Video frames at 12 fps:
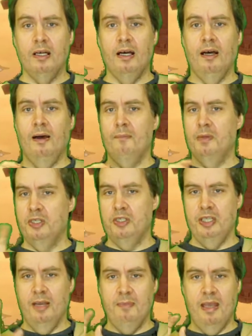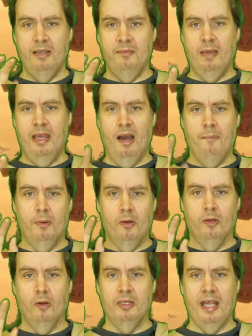um, but the GM may, may up or,
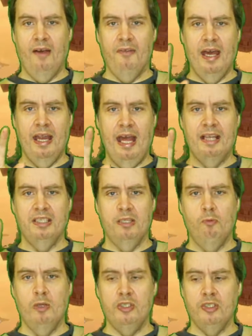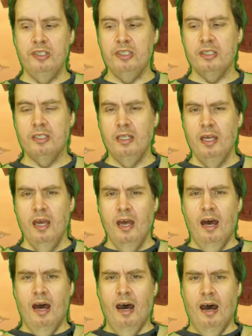or down that as he wishes.
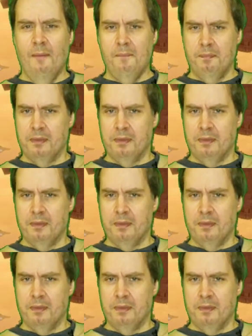Um,